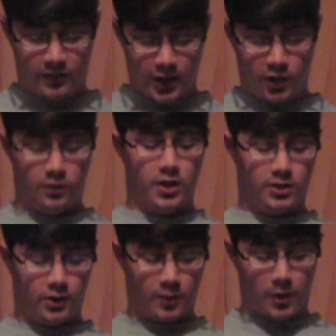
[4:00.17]
flick your
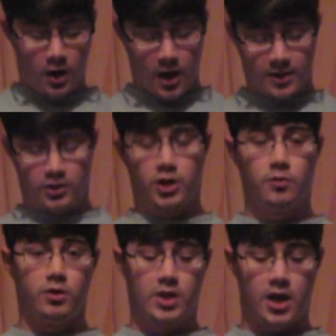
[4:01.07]
wrist so the ball has a good
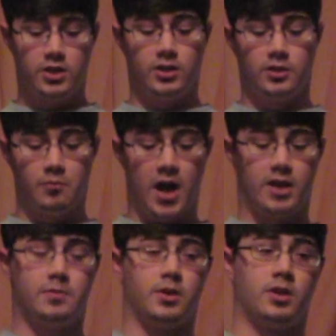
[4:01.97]
rotation and
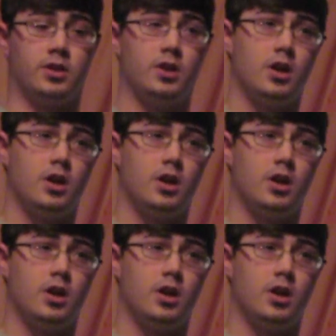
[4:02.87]
backspin.